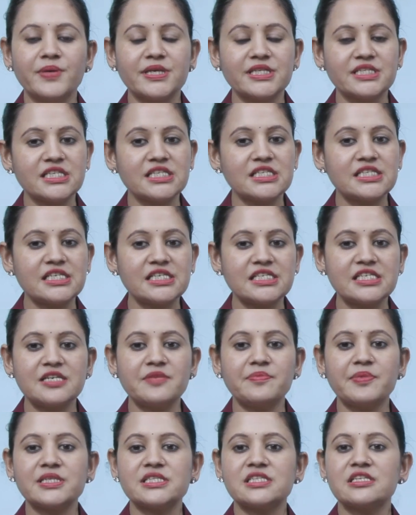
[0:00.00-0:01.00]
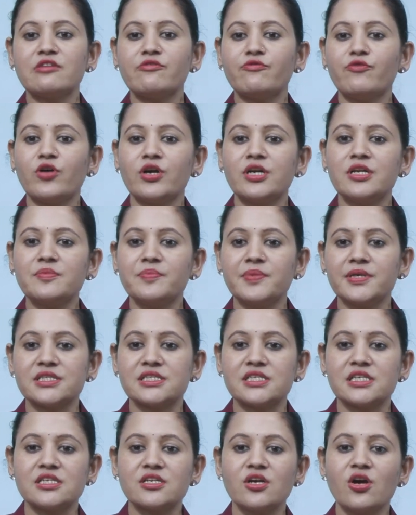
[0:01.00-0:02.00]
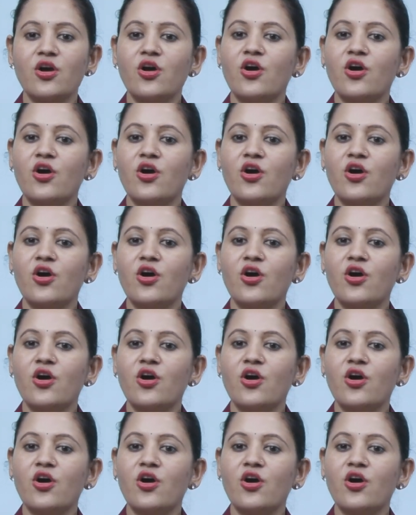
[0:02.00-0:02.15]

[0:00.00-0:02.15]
16% and 40%